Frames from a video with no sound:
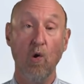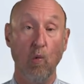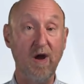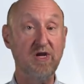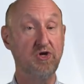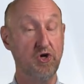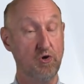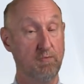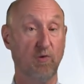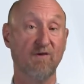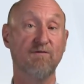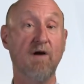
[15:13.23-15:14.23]
We do
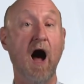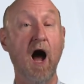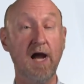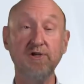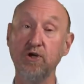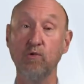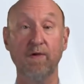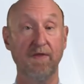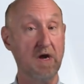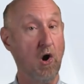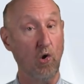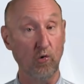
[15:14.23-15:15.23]
provide you with
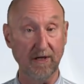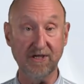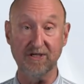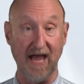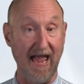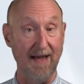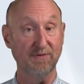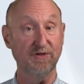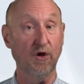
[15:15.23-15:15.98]
the old exams.